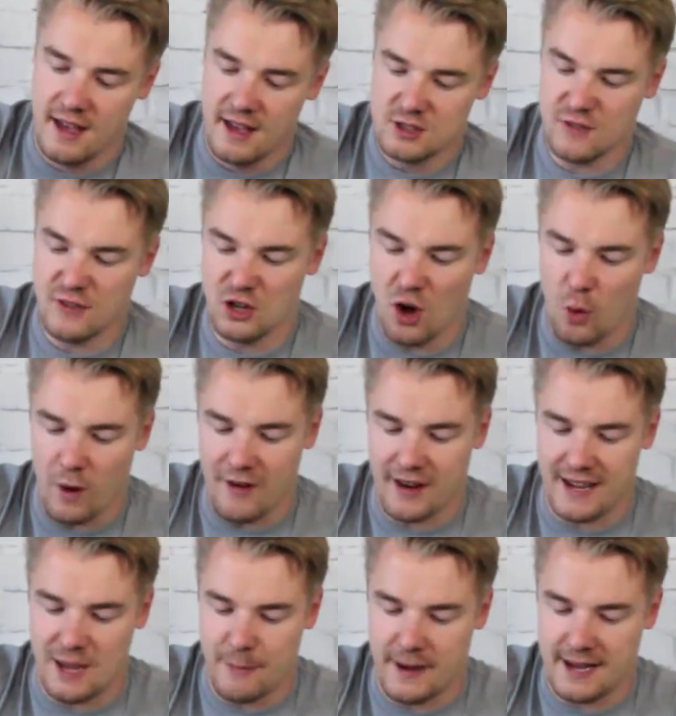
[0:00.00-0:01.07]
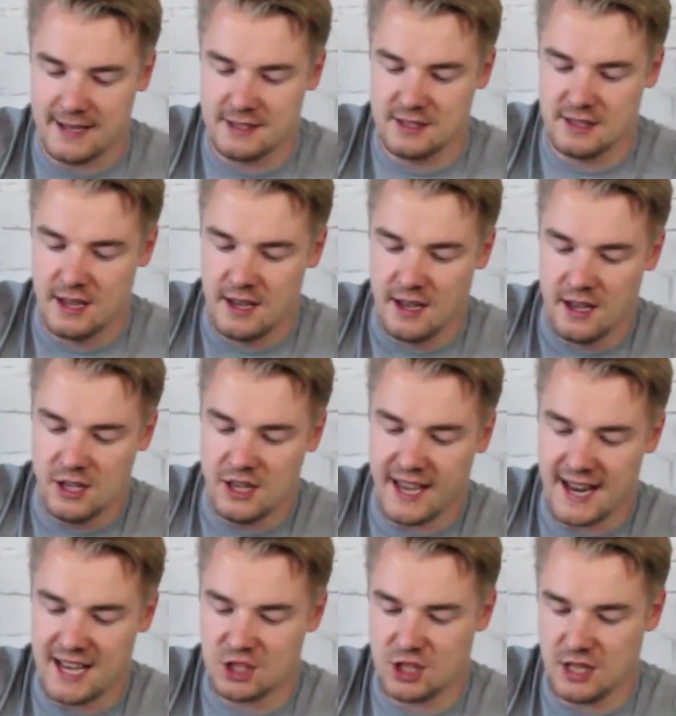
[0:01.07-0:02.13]
So if you're not wearing knee pads, you
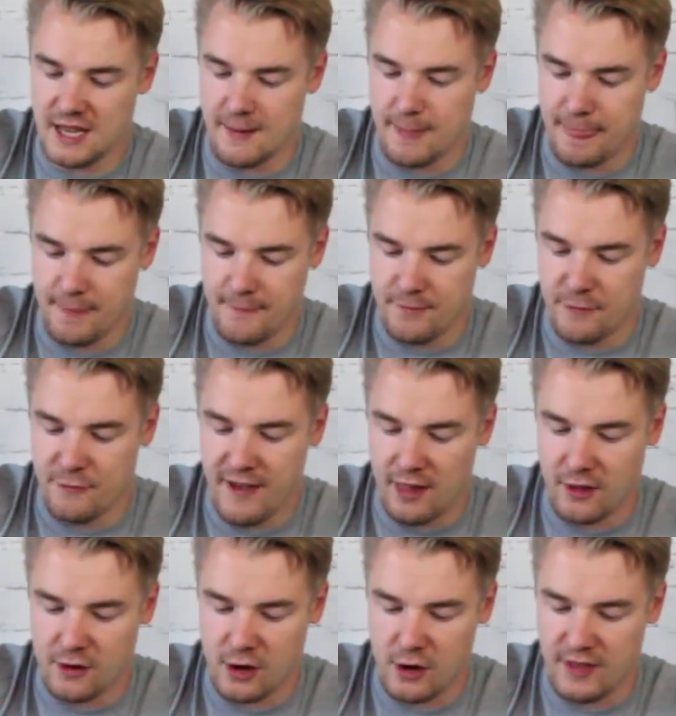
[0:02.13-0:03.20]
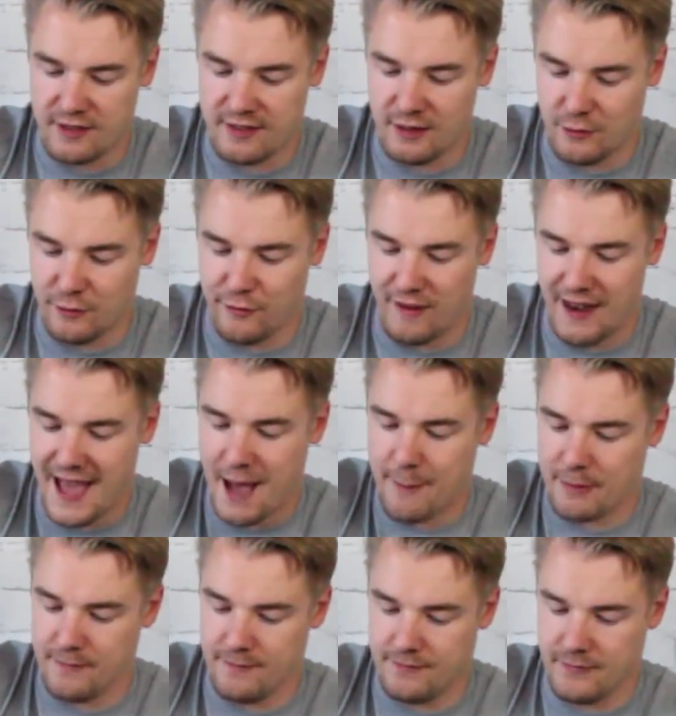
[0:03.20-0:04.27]
can actually Velcro this little
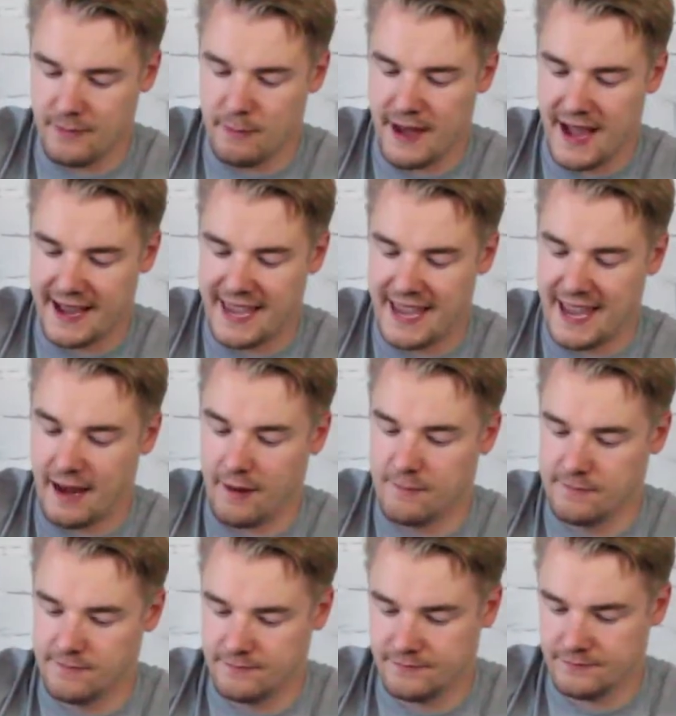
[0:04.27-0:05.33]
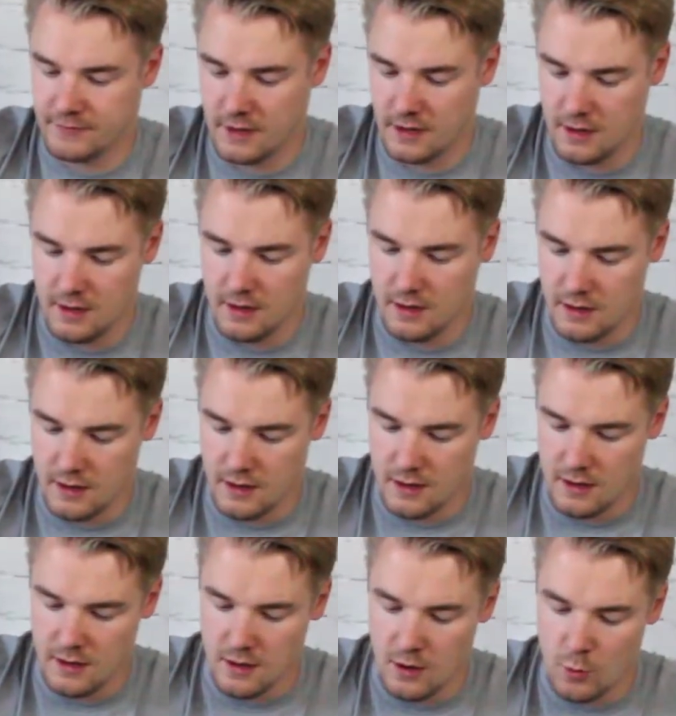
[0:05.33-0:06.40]
flap back in,
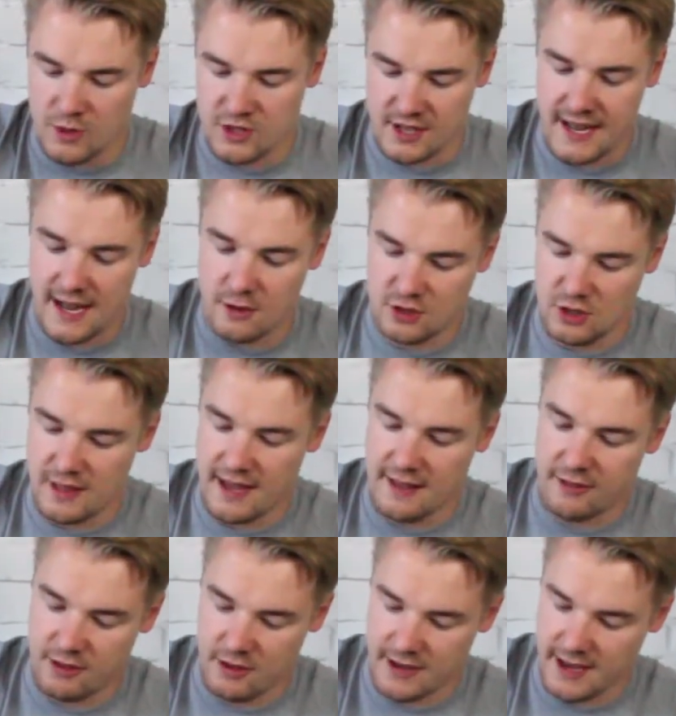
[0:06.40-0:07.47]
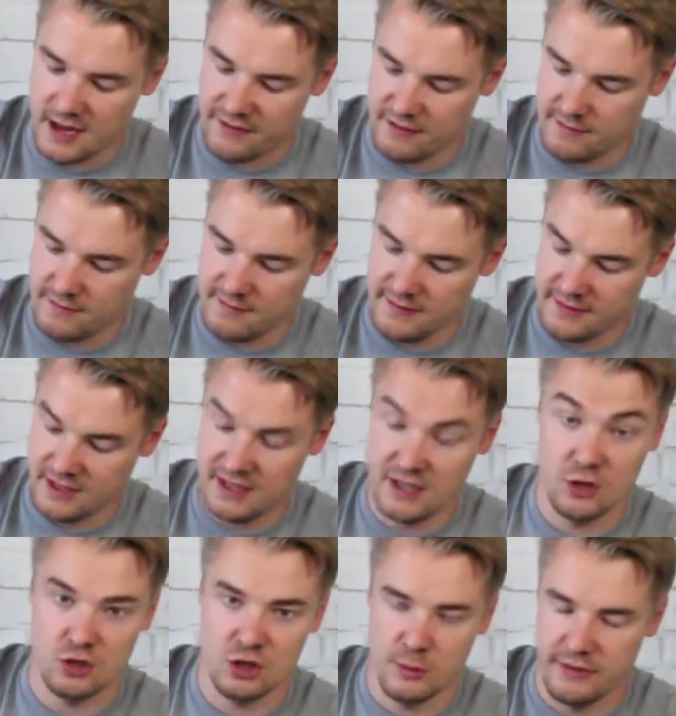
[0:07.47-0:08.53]
which allows you then to kind of, I did a
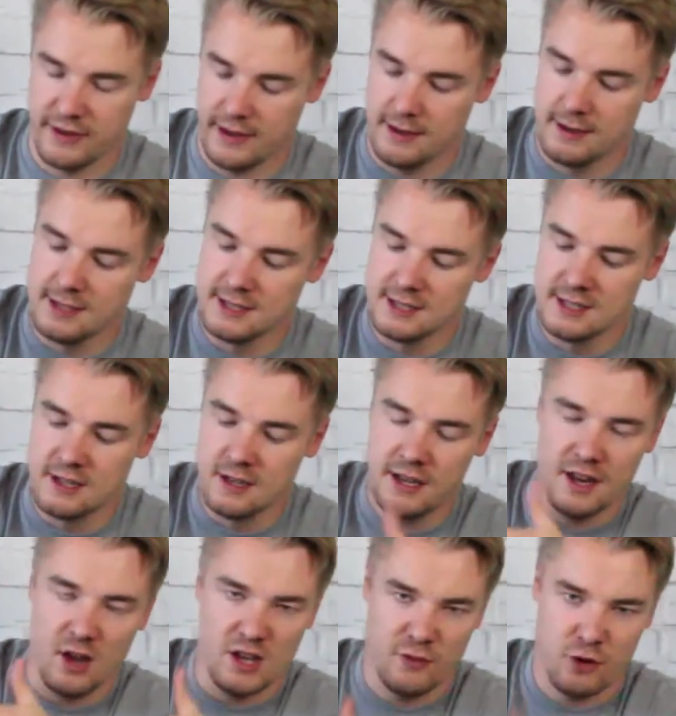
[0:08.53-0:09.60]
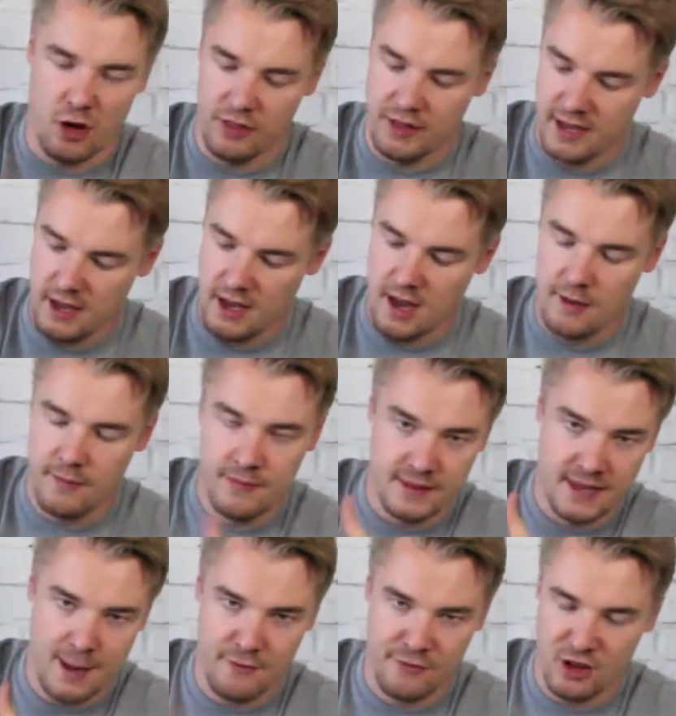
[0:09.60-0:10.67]
good job of it, you know, you've got the
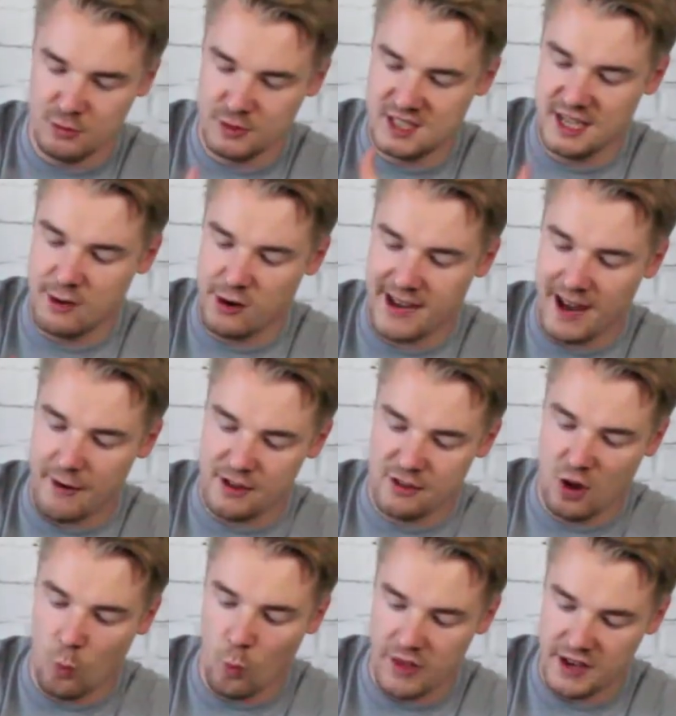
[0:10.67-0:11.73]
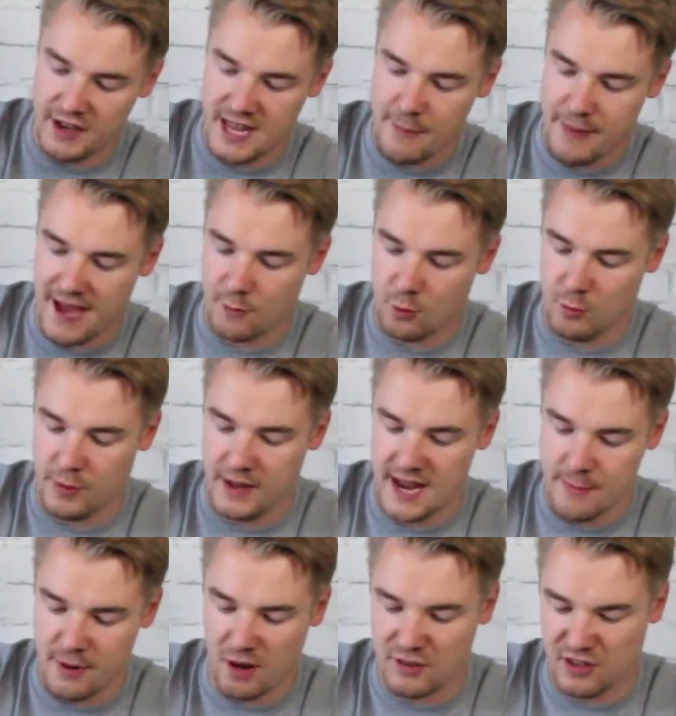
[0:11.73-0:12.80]
camouflage material carries on where the knee pad would
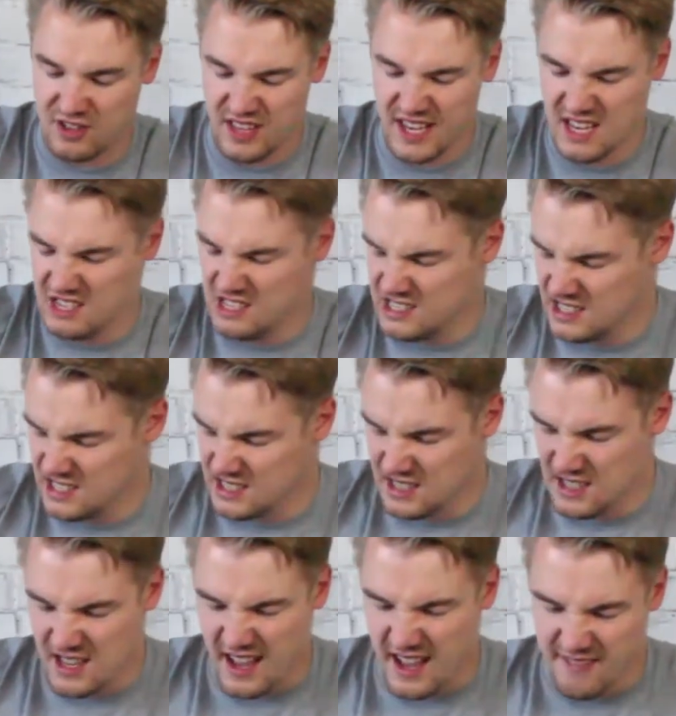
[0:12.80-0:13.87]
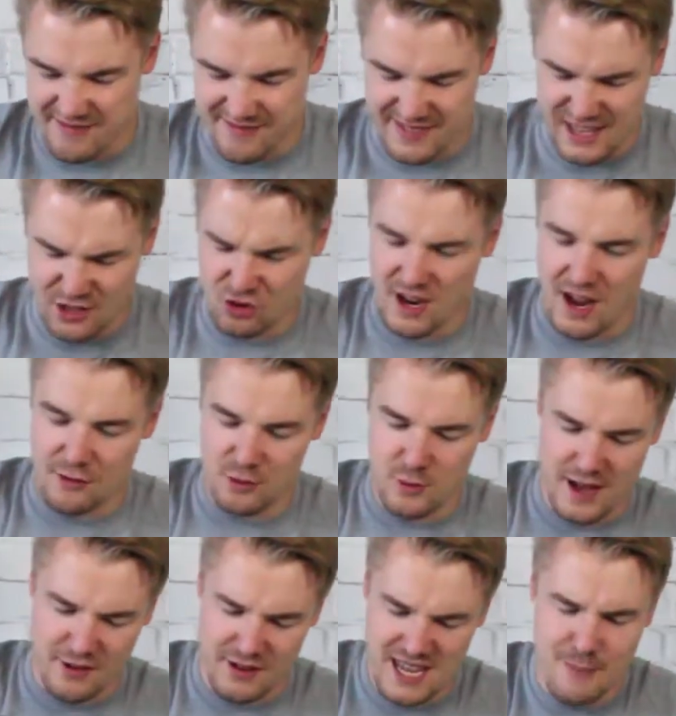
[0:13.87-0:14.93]
be, but obviously these trousers
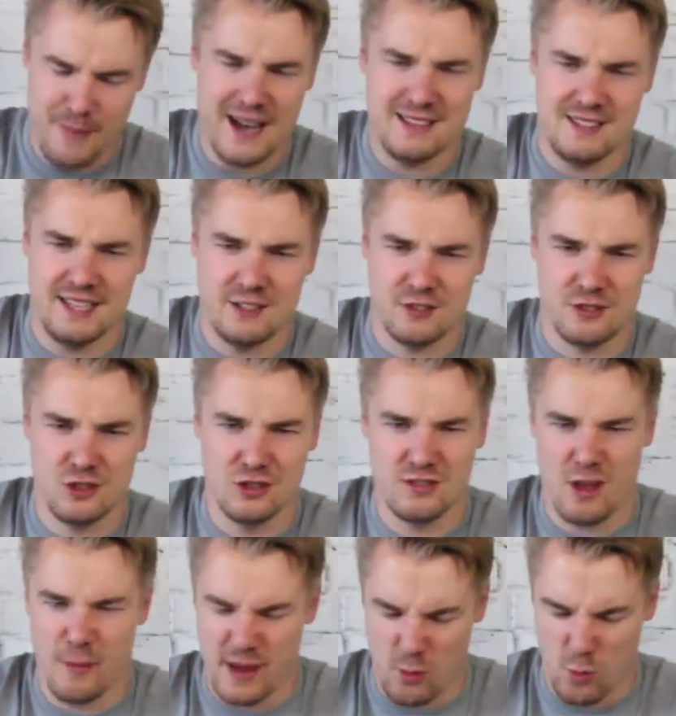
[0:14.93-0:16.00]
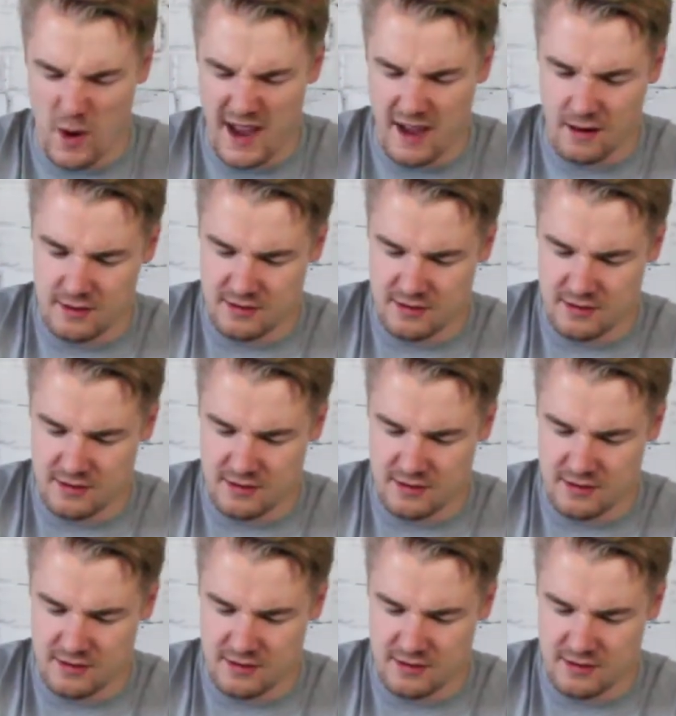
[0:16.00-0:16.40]
without knee pads in just look a bit weird.